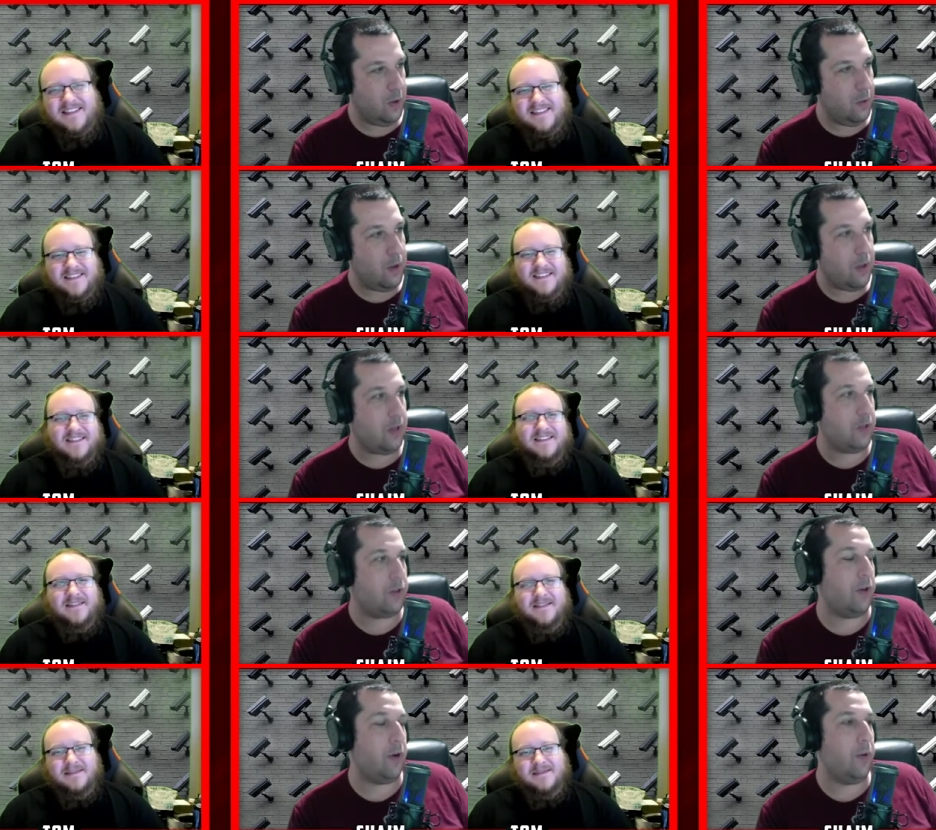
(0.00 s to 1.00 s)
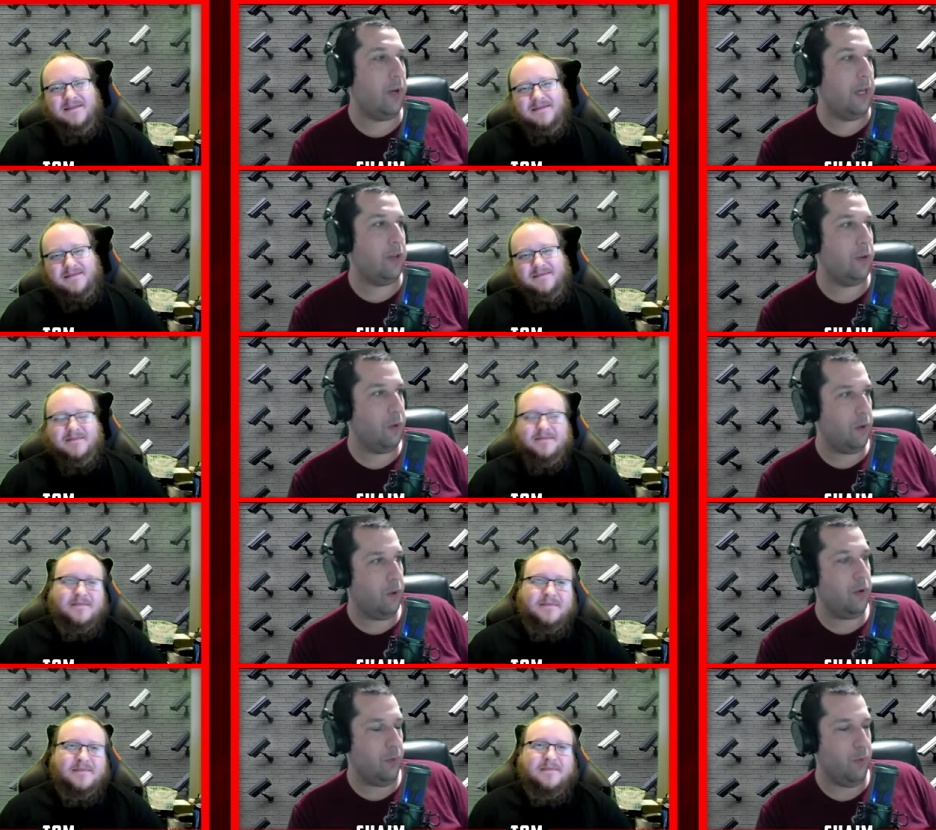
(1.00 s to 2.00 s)
Speaker 1: Oh, so so
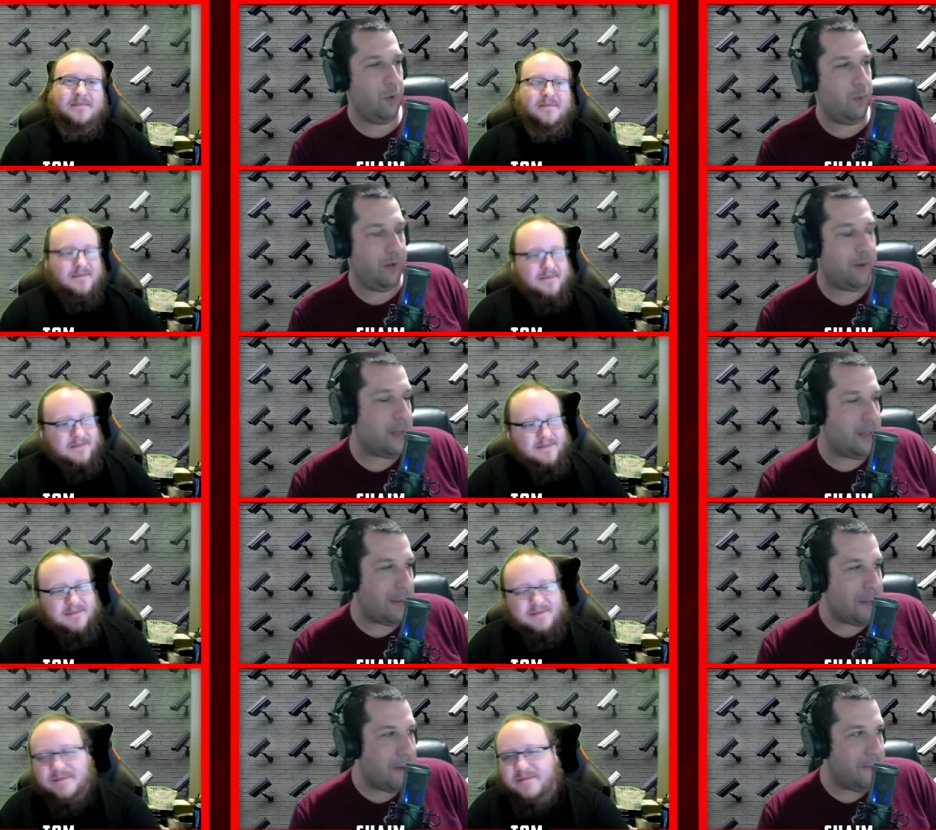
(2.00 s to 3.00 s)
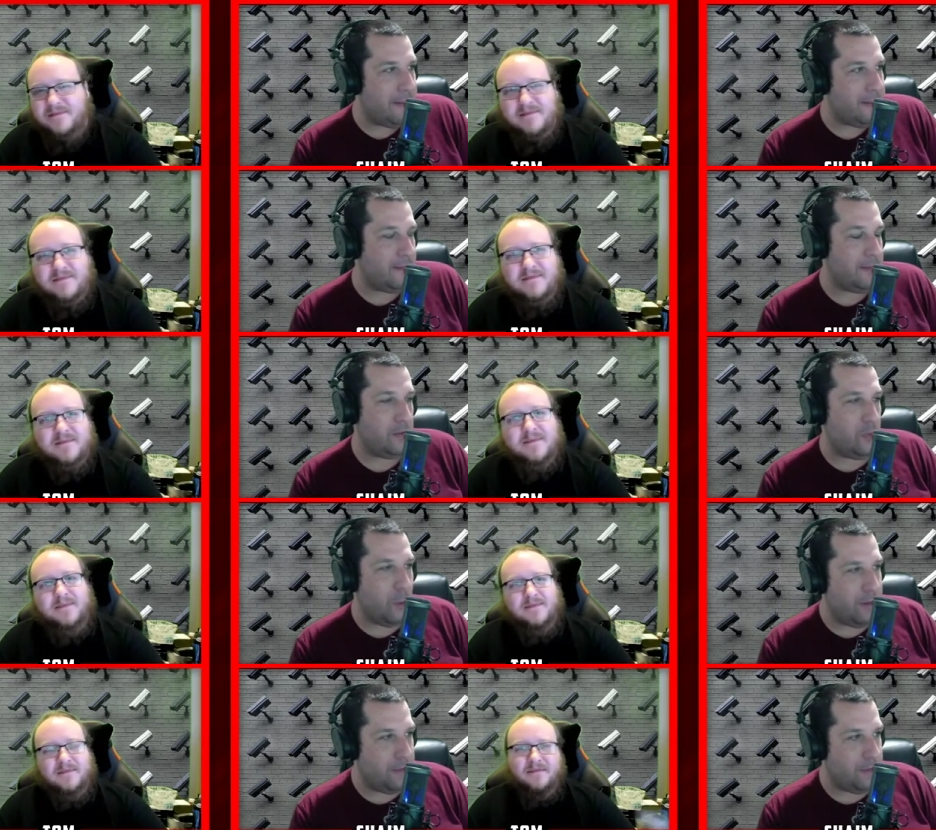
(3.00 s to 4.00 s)
we're we have a time limit events of it's
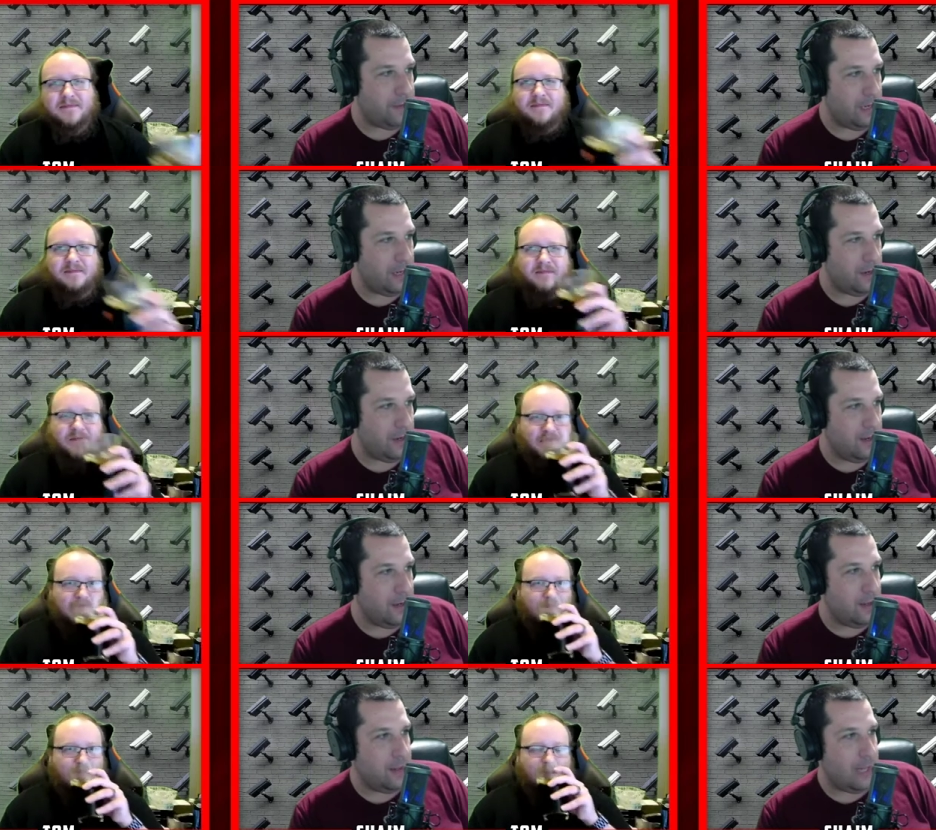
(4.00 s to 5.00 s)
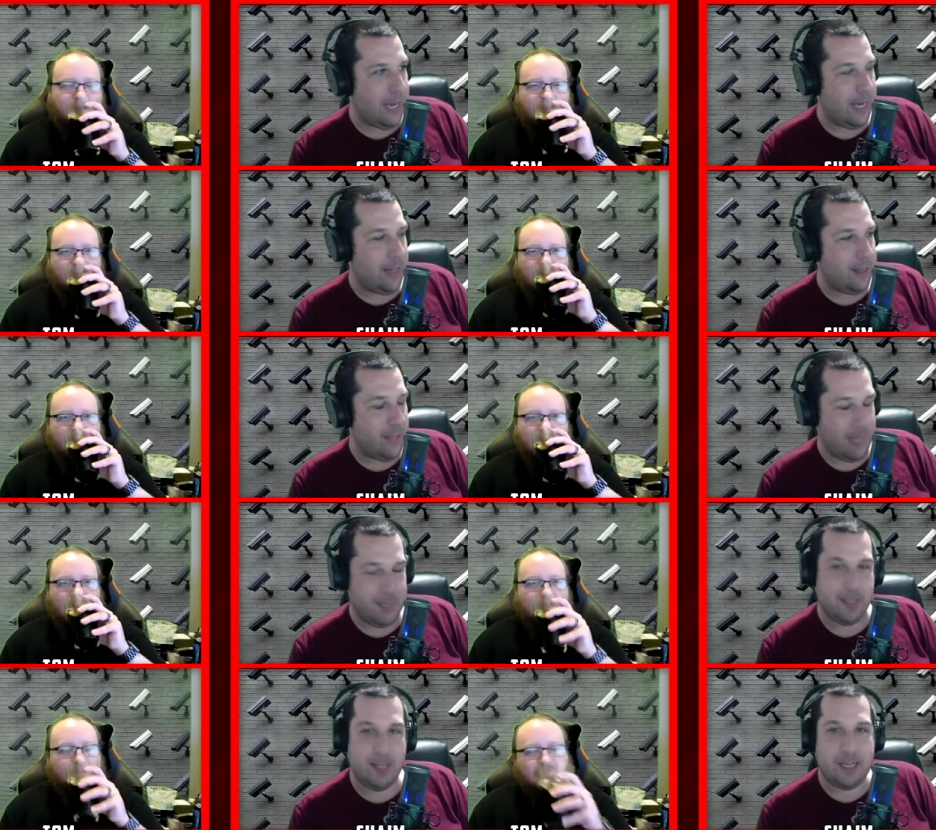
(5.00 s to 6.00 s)
2015 that
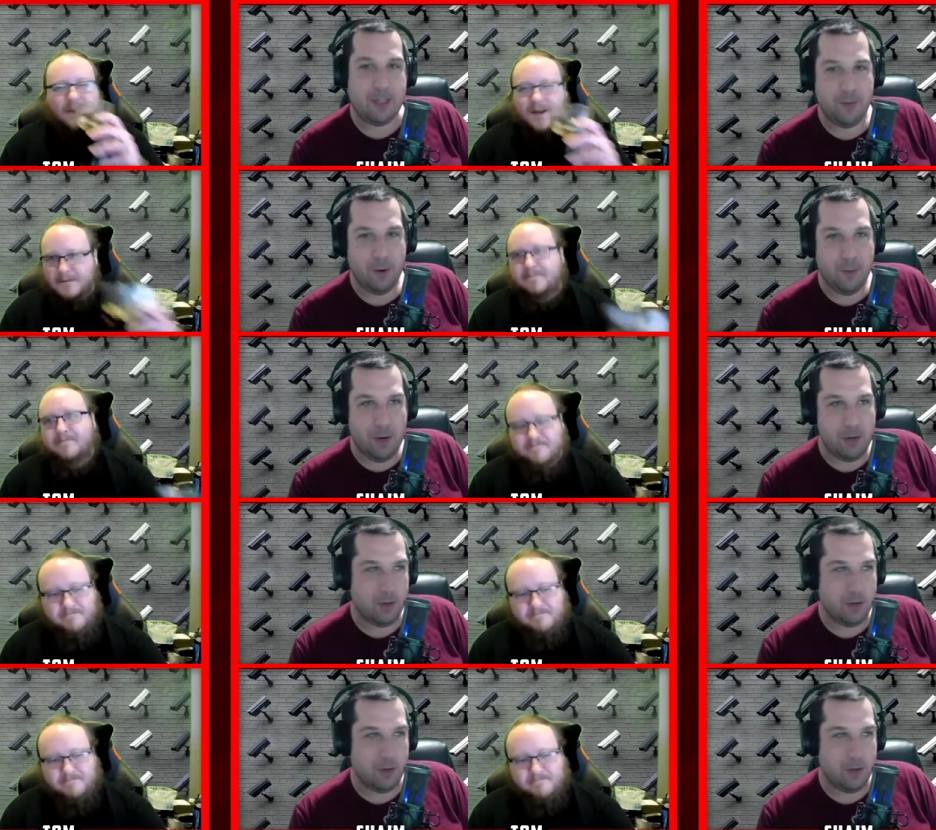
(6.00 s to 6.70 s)
that's the last firmware.